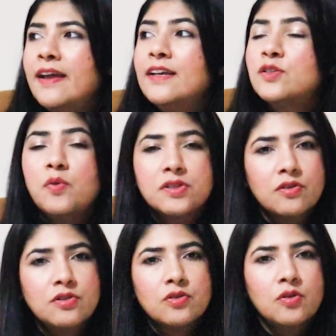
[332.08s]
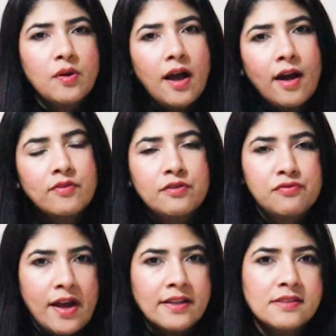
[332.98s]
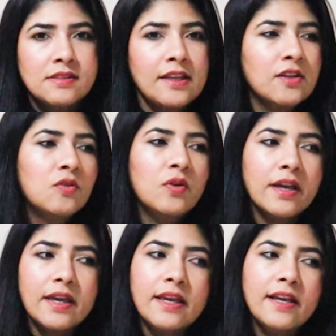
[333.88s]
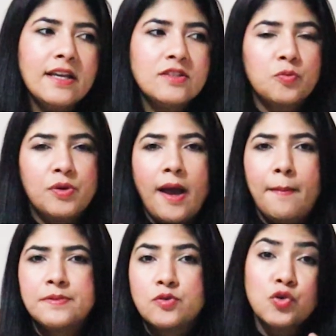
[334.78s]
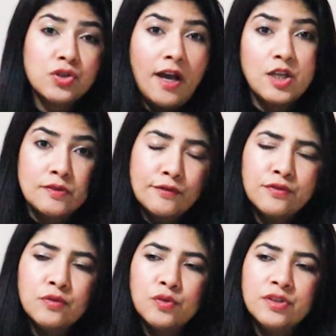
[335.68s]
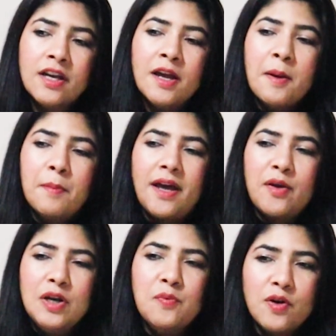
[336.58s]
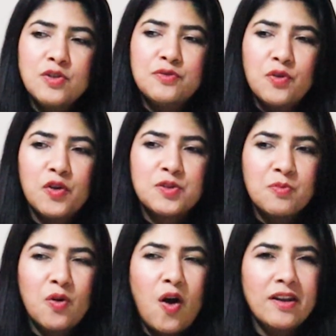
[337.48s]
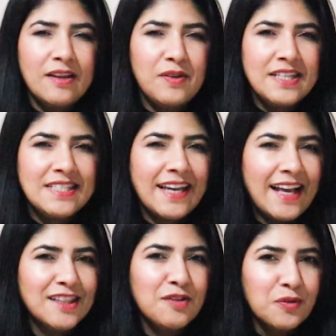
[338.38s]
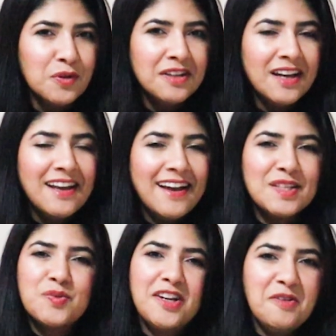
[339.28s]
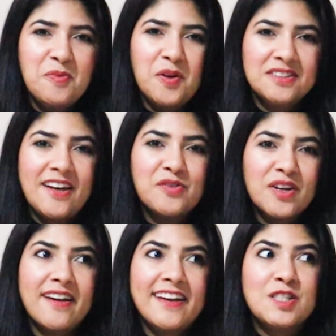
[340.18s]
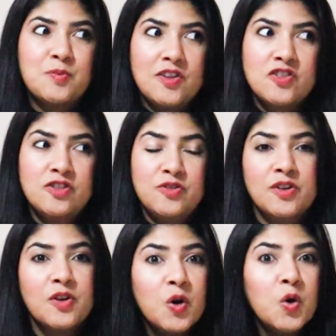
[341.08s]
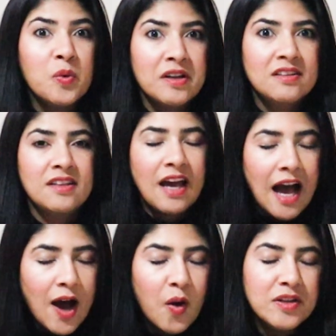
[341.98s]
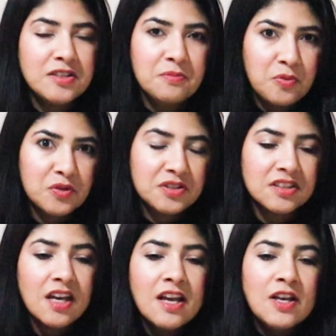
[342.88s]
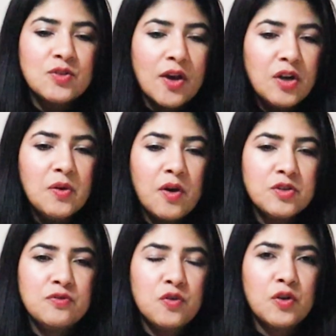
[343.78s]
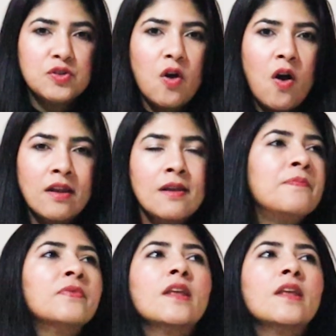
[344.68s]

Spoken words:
it's always good to go out with friends and eat or perhaps socialize over food, but I really want to focus more on eating healthy food. It's very important. I've realized, especially during COVID, that how it's important. So I really want to focus on